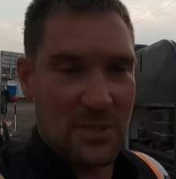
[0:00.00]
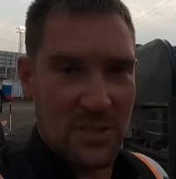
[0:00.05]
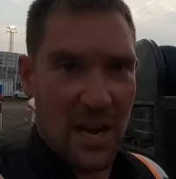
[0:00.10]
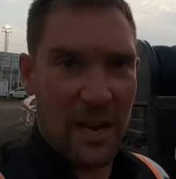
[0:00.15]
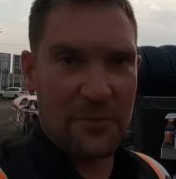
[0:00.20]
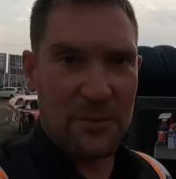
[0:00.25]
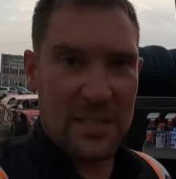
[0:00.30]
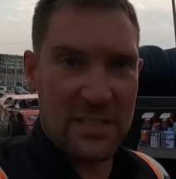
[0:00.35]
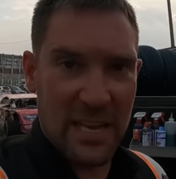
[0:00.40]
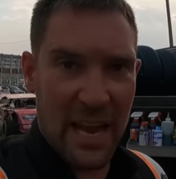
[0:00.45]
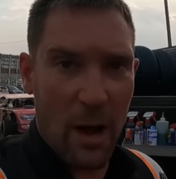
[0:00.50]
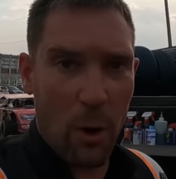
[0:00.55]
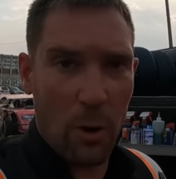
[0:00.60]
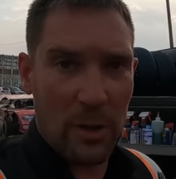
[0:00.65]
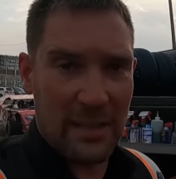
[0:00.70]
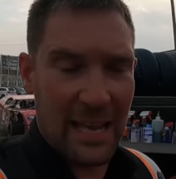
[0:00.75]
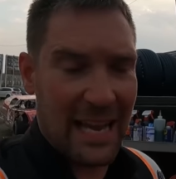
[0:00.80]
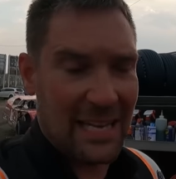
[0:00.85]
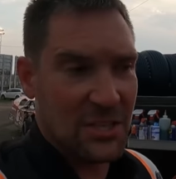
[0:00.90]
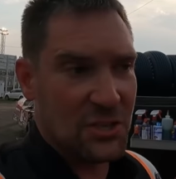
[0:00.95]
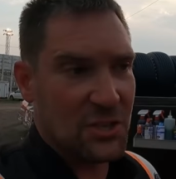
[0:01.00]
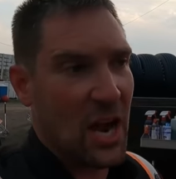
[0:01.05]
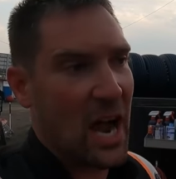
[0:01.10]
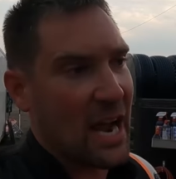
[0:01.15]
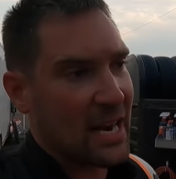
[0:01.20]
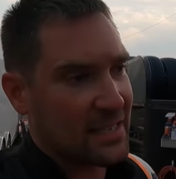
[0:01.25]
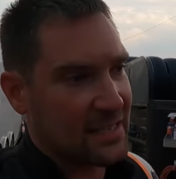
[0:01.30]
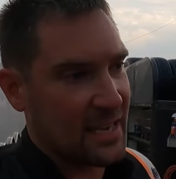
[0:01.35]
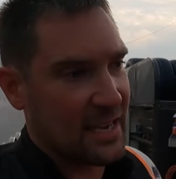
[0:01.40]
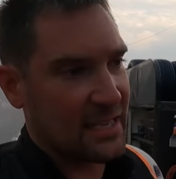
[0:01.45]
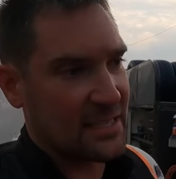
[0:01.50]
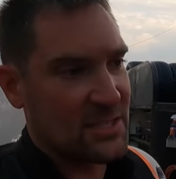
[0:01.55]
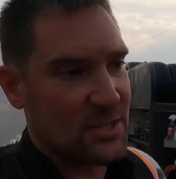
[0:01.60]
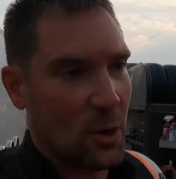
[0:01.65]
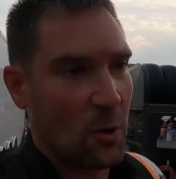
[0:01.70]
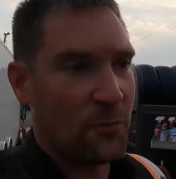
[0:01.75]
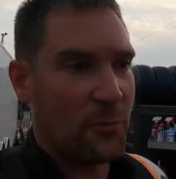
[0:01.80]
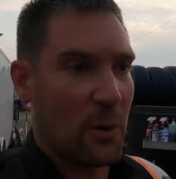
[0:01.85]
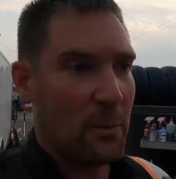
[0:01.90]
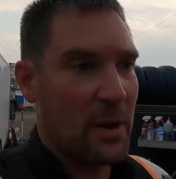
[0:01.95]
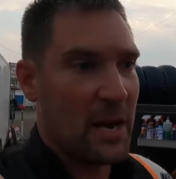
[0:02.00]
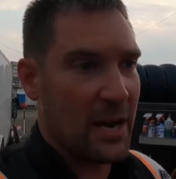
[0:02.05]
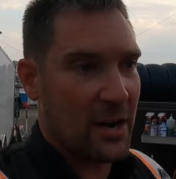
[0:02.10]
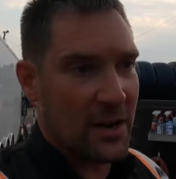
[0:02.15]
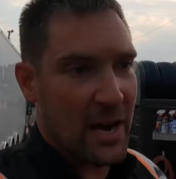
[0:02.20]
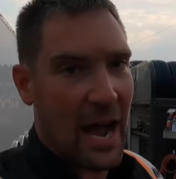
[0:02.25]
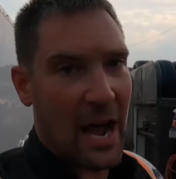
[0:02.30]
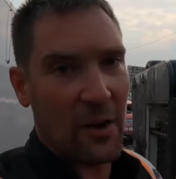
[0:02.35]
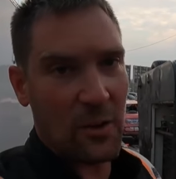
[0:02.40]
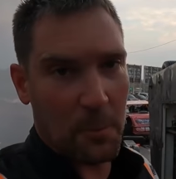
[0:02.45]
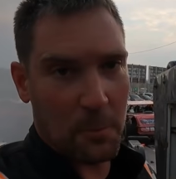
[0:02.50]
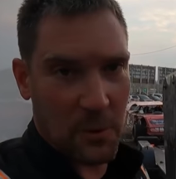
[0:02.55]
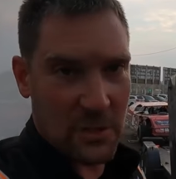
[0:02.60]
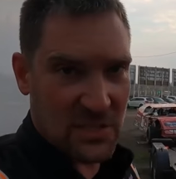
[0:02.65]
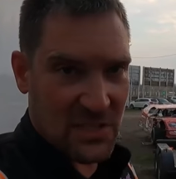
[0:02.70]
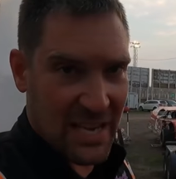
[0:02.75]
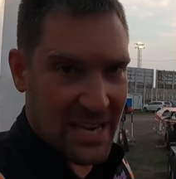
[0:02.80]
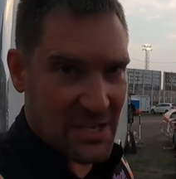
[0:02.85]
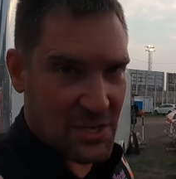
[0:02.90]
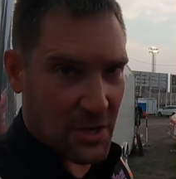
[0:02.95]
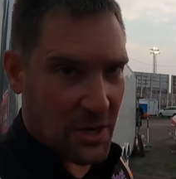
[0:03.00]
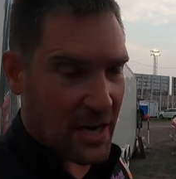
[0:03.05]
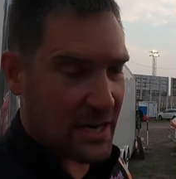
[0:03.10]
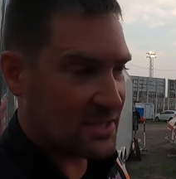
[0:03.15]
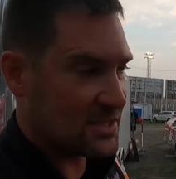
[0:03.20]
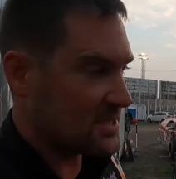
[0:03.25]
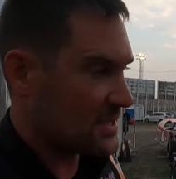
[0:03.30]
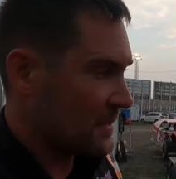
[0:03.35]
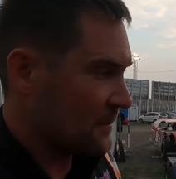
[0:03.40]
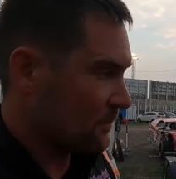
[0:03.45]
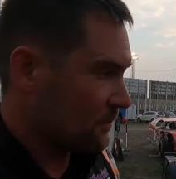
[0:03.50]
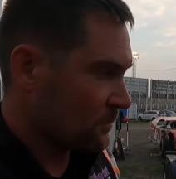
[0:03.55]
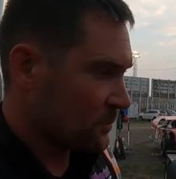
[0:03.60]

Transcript: It's tough to tell what that shock did. So from here now, the procedure is